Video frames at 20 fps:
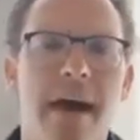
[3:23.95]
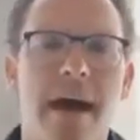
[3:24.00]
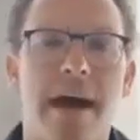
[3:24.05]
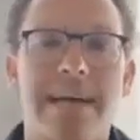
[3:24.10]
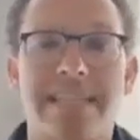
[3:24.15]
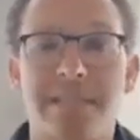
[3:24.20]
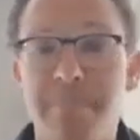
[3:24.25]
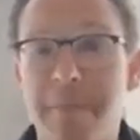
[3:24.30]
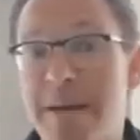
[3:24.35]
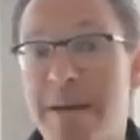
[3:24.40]

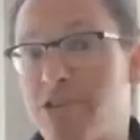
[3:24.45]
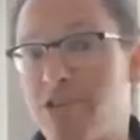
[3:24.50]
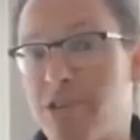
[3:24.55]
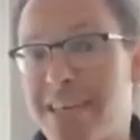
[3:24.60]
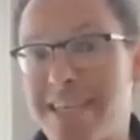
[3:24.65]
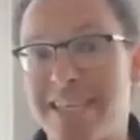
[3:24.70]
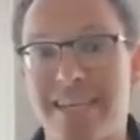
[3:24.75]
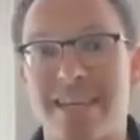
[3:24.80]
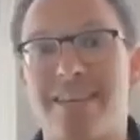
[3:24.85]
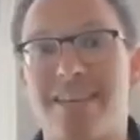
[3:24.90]

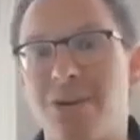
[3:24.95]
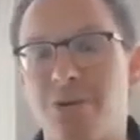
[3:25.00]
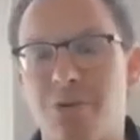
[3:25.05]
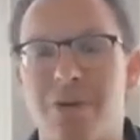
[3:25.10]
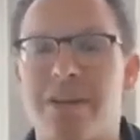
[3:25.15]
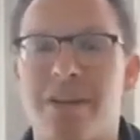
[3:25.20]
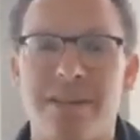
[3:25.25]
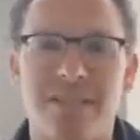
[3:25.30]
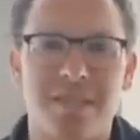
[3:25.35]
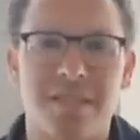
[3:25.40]
especially dealing
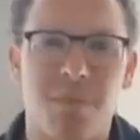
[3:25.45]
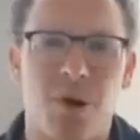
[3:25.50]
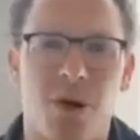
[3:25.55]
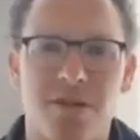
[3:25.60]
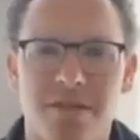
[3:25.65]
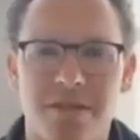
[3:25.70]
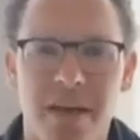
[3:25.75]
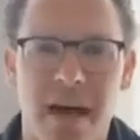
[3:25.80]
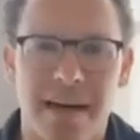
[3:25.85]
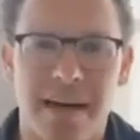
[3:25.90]
with these
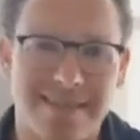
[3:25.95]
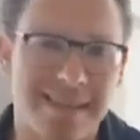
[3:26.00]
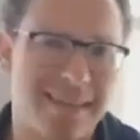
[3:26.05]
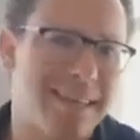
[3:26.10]
small stocks.